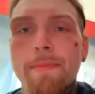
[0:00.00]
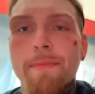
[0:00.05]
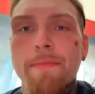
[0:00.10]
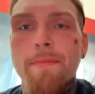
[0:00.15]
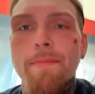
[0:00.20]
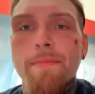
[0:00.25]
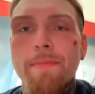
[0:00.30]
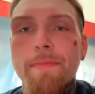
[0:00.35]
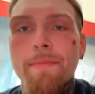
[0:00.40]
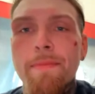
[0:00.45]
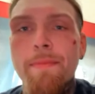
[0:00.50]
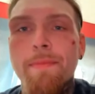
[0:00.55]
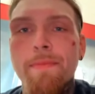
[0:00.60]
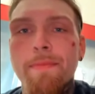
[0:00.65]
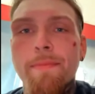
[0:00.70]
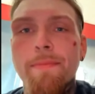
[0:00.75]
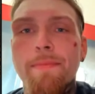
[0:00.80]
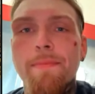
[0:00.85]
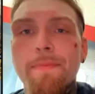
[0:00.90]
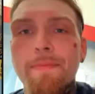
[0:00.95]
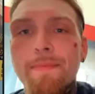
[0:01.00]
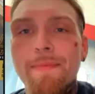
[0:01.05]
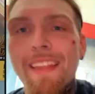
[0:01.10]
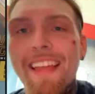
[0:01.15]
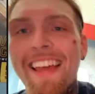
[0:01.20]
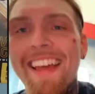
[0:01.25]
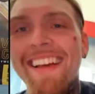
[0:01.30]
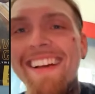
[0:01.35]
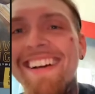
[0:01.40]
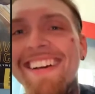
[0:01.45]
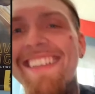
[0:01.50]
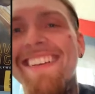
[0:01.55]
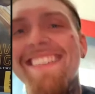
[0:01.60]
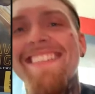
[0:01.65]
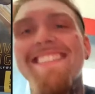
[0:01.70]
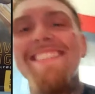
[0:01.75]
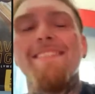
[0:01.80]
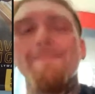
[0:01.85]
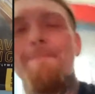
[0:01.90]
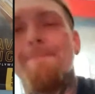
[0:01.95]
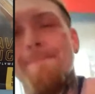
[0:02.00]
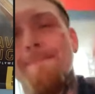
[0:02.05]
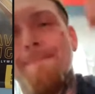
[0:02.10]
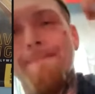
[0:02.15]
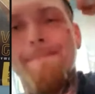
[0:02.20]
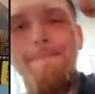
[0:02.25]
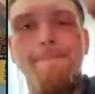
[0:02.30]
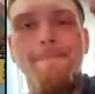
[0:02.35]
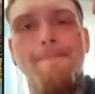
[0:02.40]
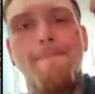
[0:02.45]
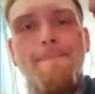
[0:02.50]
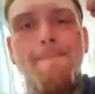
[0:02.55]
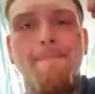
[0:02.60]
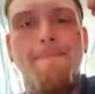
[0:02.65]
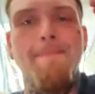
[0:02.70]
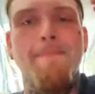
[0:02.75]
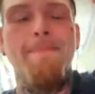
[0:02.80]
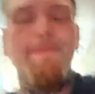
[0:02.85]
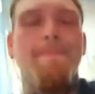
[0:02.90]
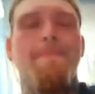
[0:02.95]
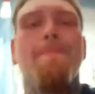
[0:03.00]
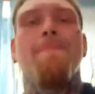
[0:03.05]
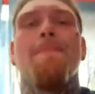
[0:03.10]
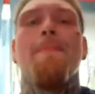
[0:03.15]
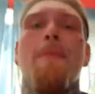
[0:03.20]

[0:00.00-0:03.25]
(silent)